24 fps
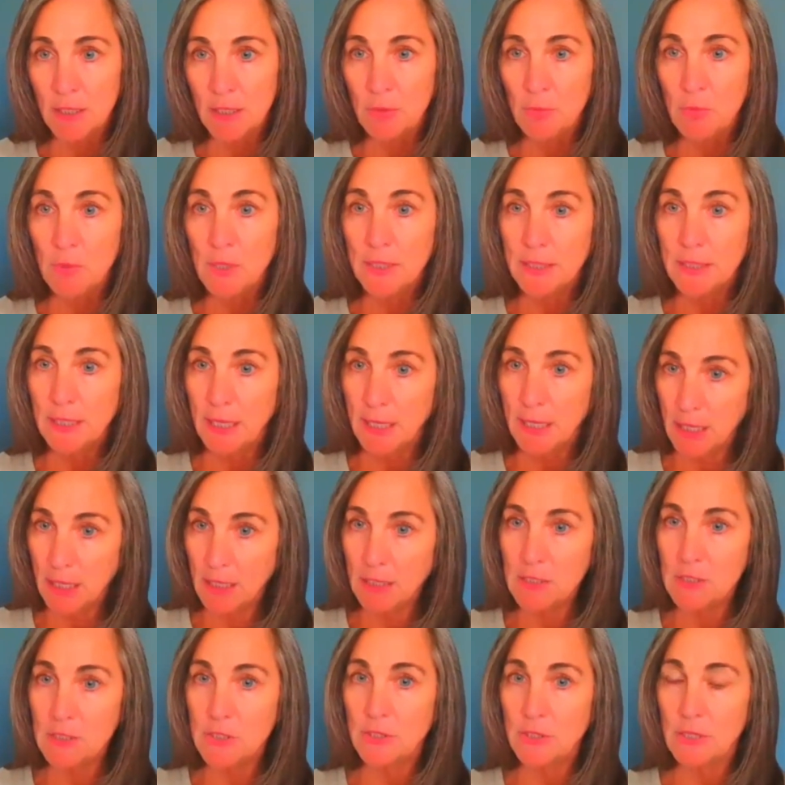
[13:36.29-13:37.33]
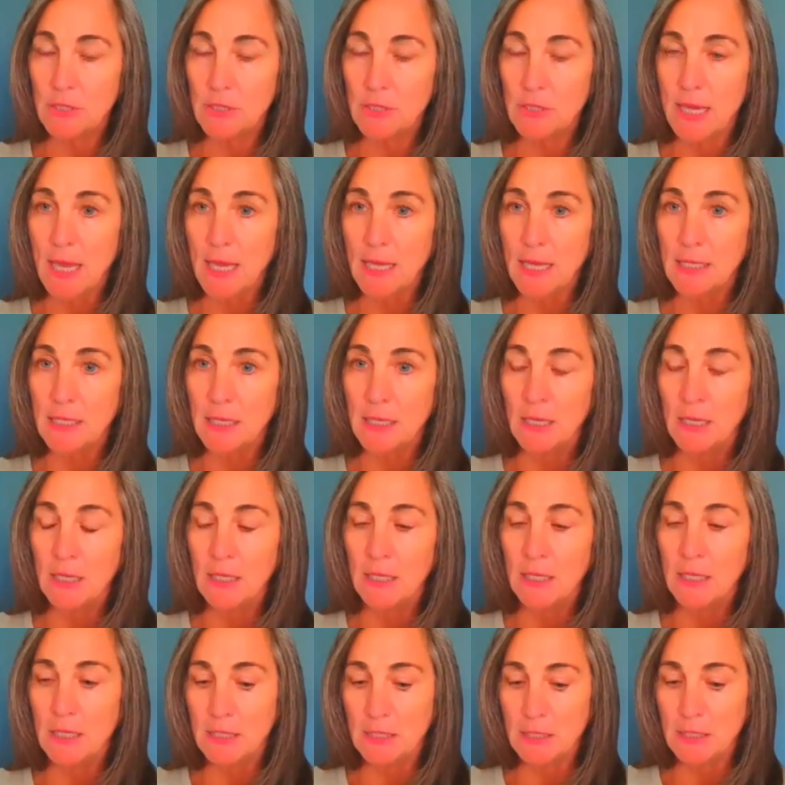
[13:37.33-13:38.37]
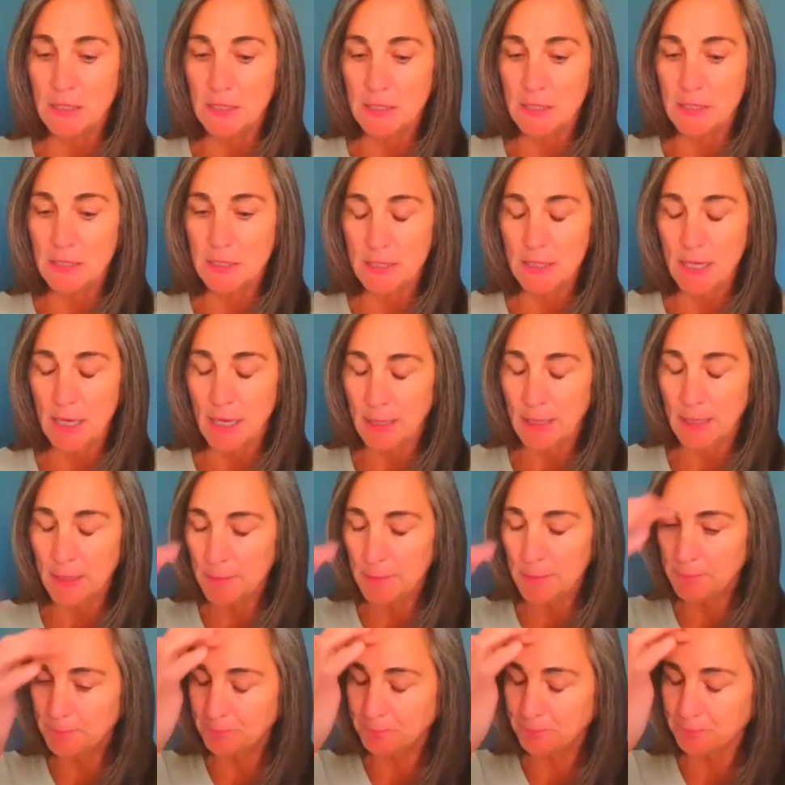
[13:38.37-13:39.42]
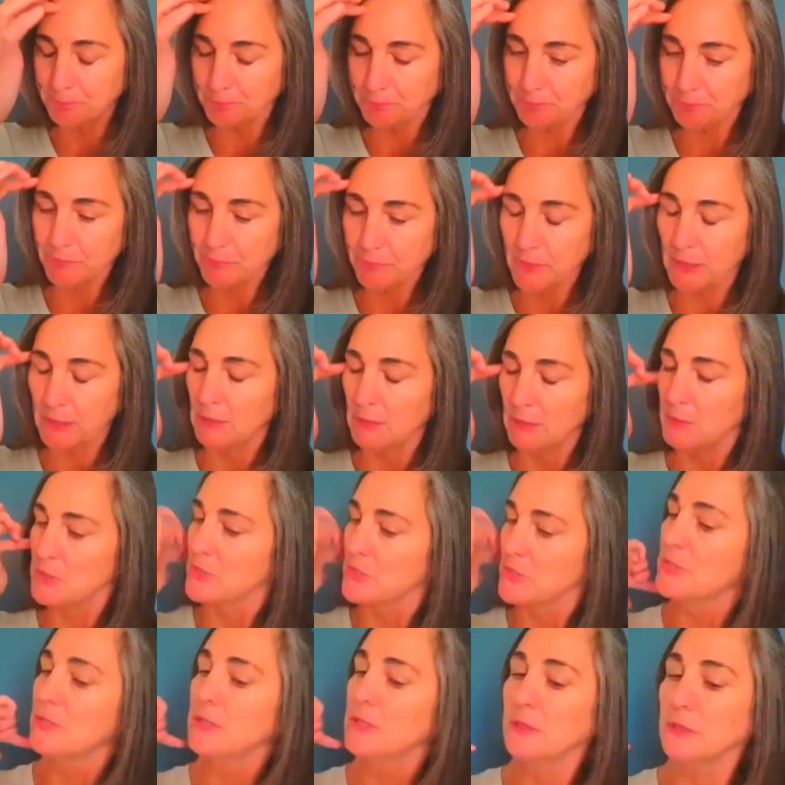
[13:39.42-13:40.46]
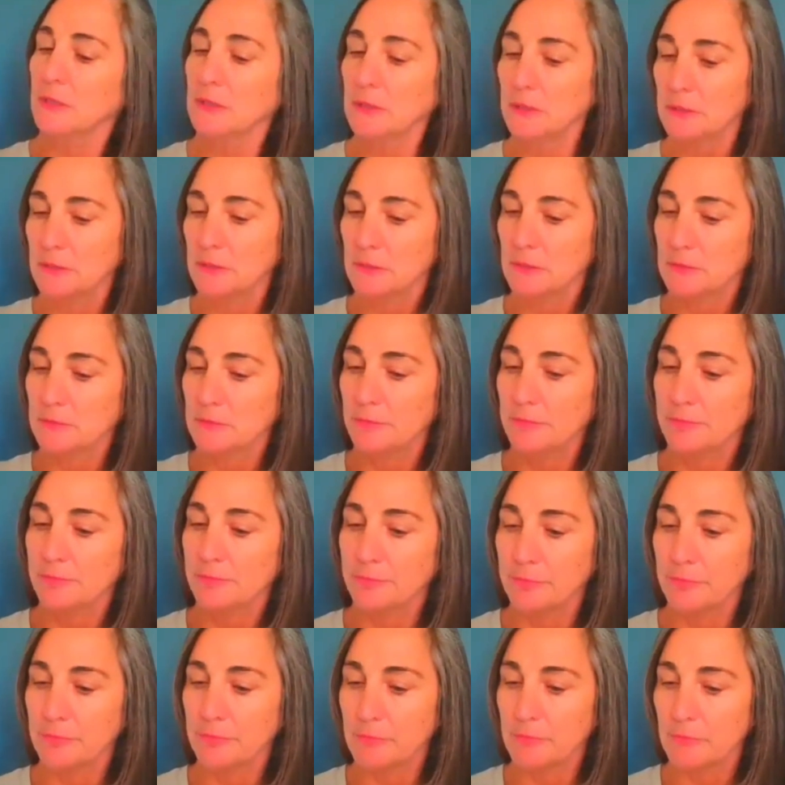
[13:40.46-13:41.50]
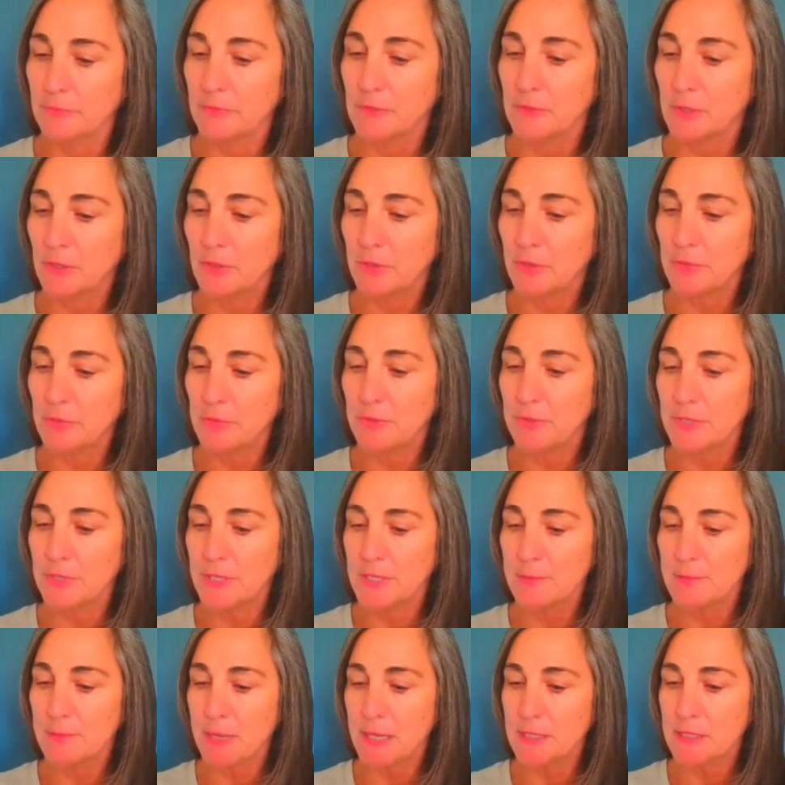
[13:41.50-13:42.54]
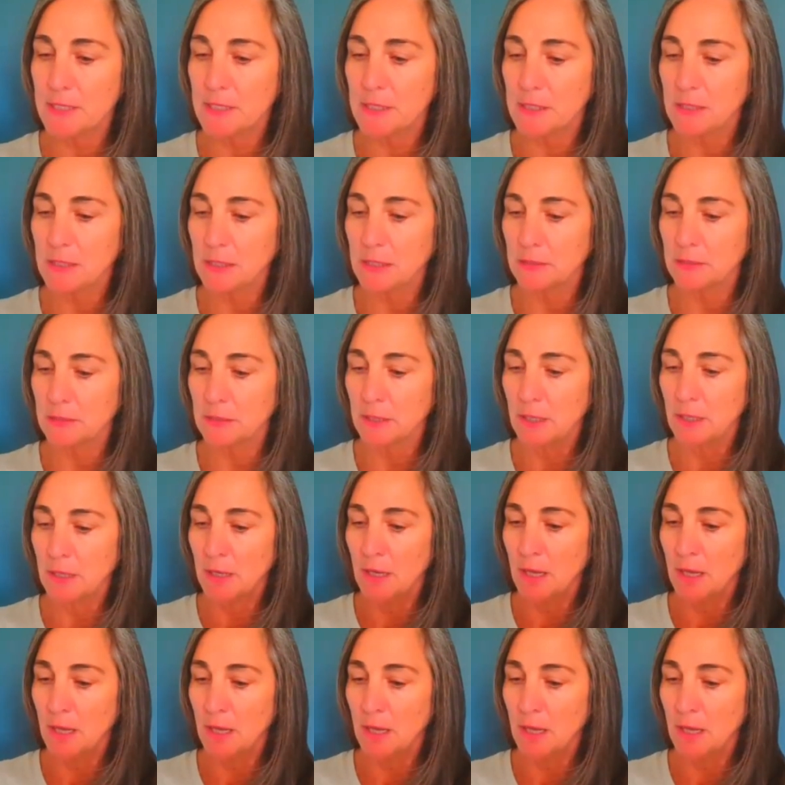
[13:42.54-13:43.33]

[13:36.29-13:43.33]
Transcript: What can do that is, let me just go through this mentally.